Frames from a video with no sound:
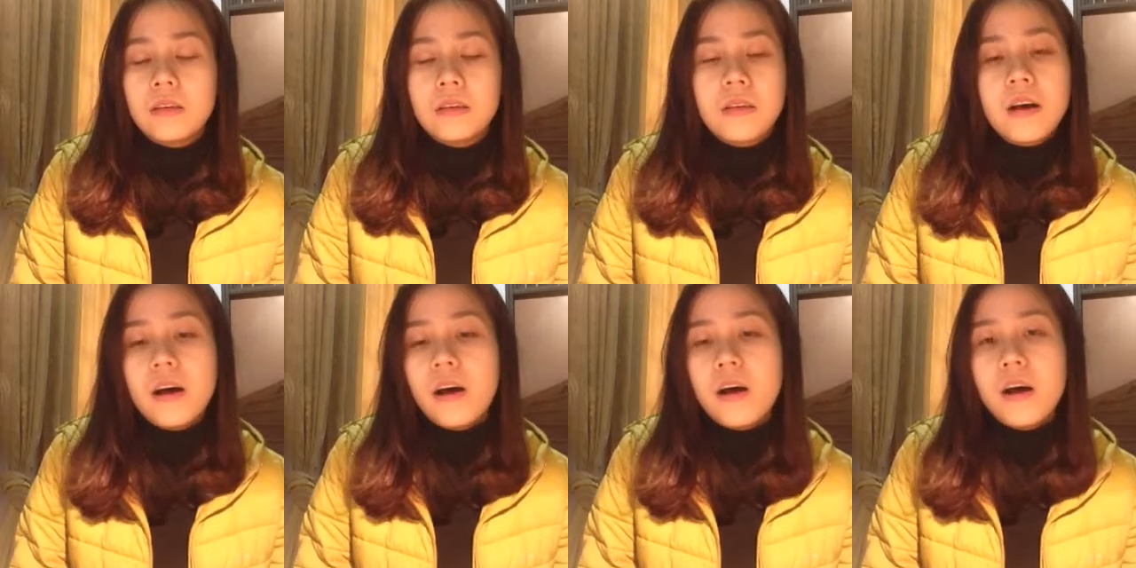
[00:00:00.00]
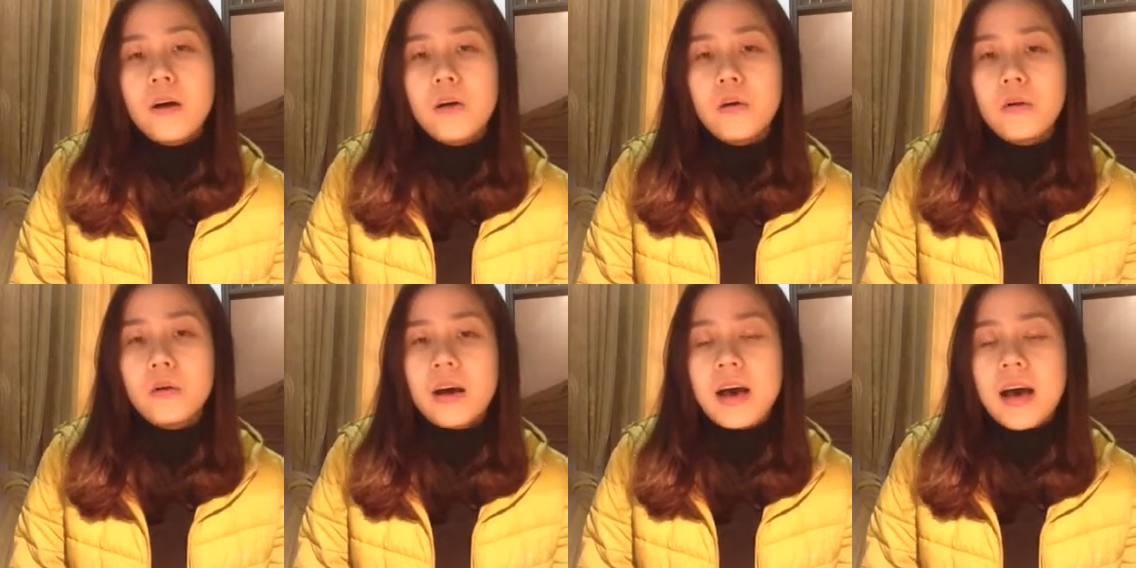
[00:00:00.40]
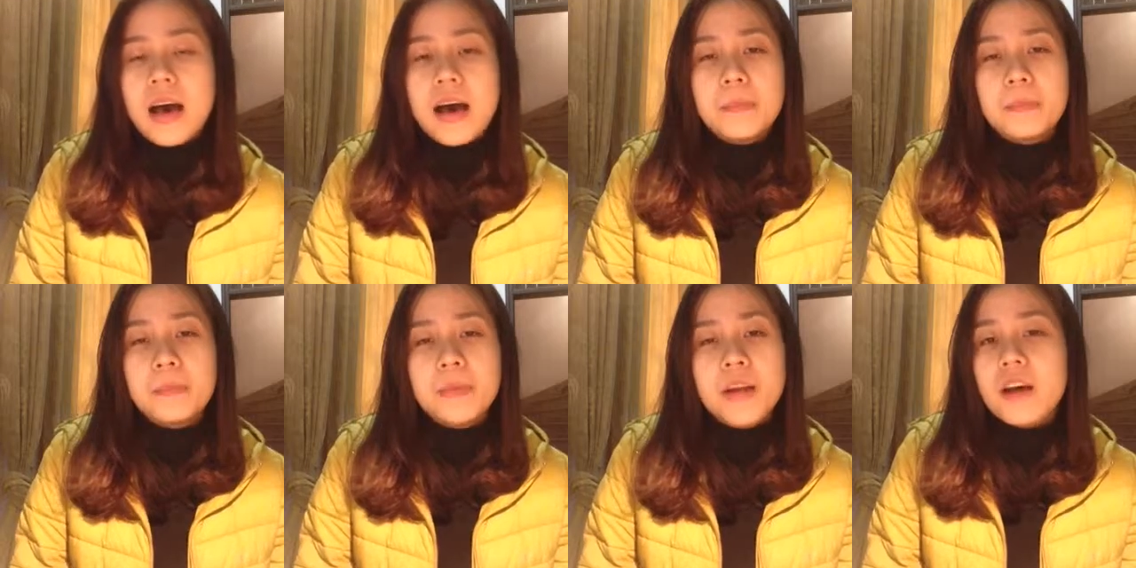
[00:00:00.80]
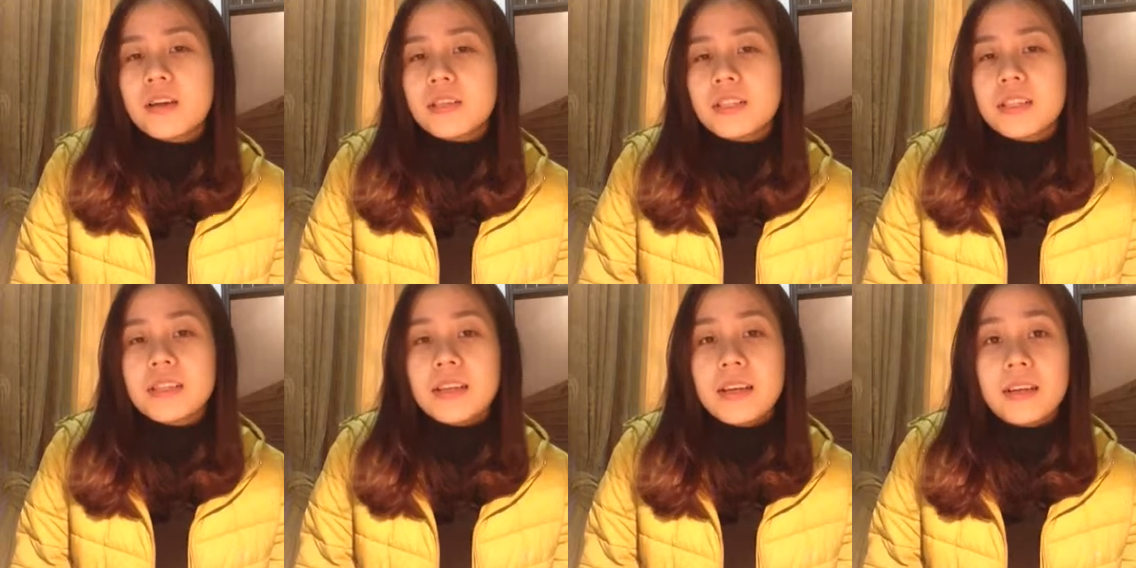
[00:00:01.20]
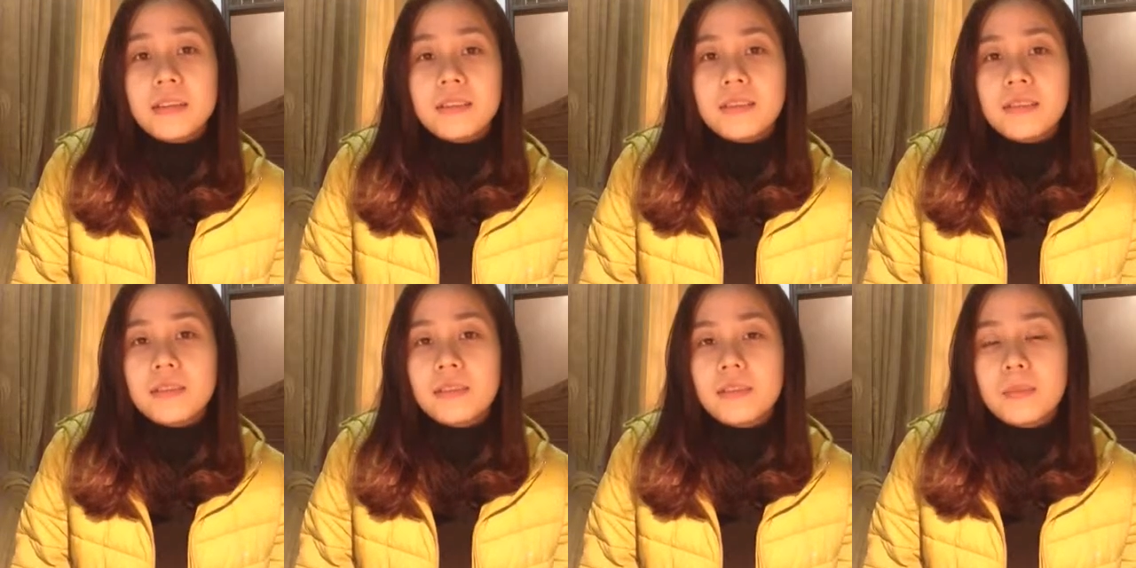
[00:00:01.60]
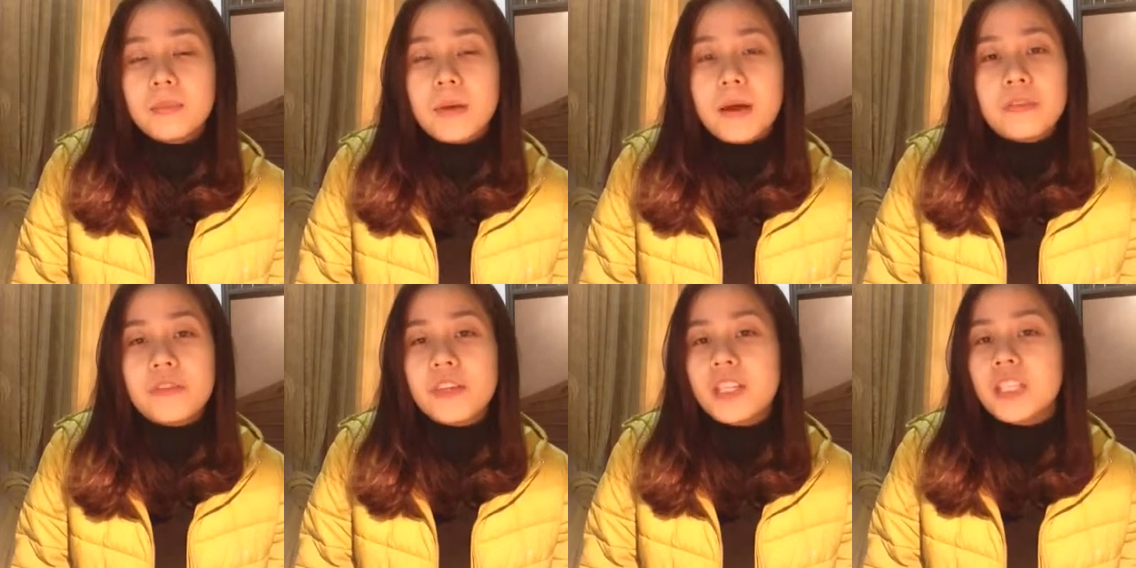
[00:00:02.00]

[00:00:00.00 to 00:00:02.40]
No, I'm not sad about